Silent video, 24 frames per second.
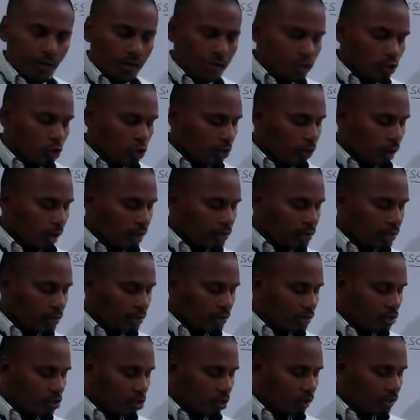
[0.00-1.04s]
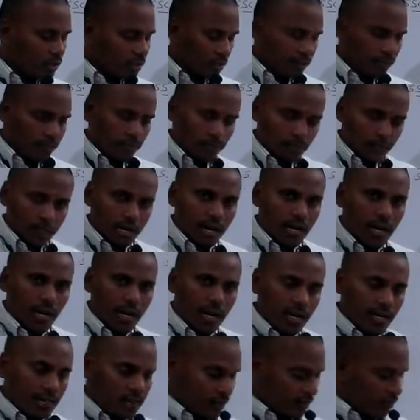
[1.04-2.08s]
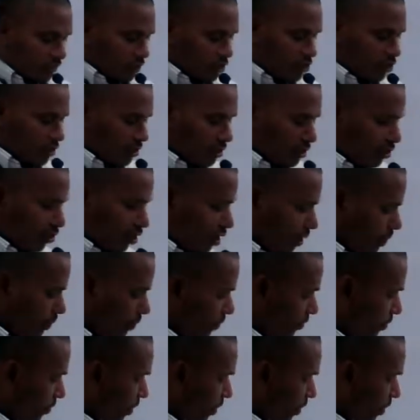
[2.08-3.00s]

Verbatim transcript: So your answer is concept, data insufficient, okay?